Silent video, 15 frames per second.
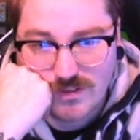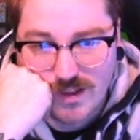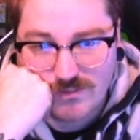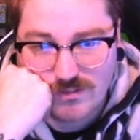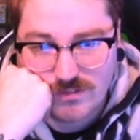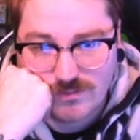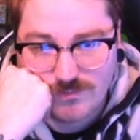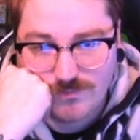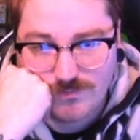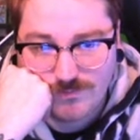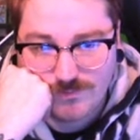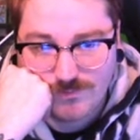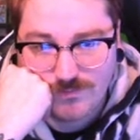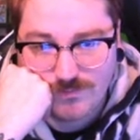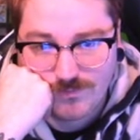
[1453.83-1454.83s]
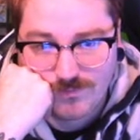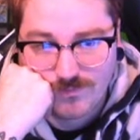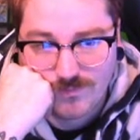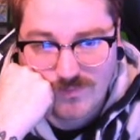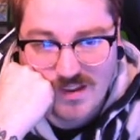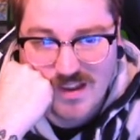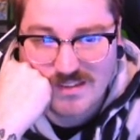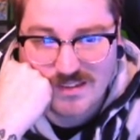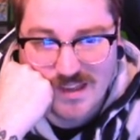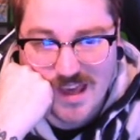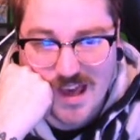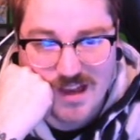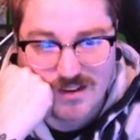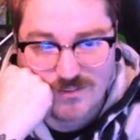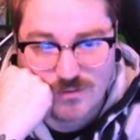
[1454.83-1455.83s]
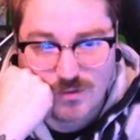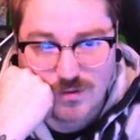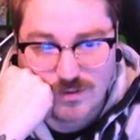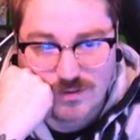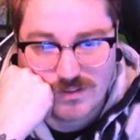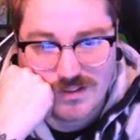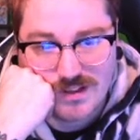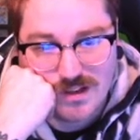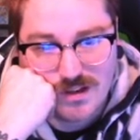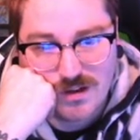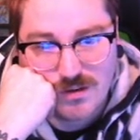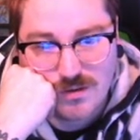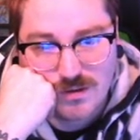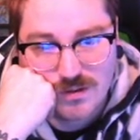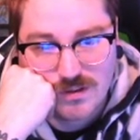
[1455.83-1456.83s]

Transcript: level? He's a cat, of course. No.